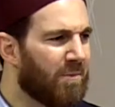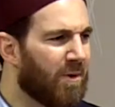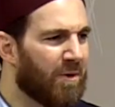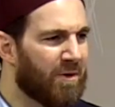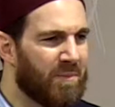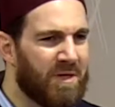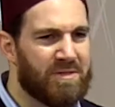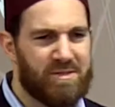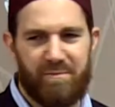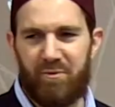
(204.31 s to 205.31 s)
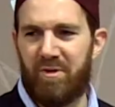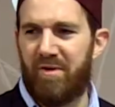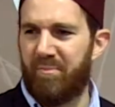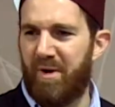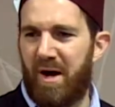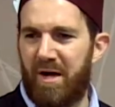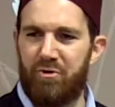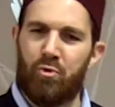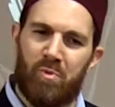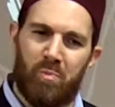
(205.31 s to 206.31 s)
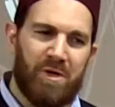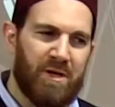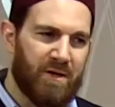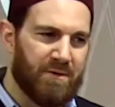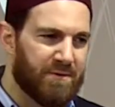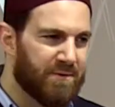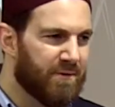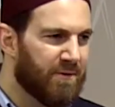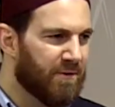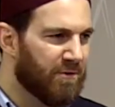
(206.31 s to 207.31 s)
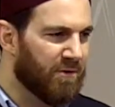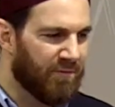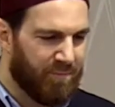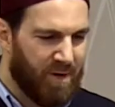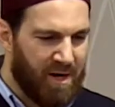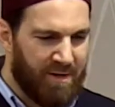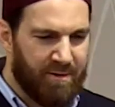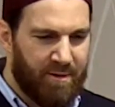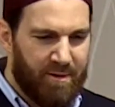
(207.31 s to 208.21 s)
But what it means is if you left behind human beings, you left behind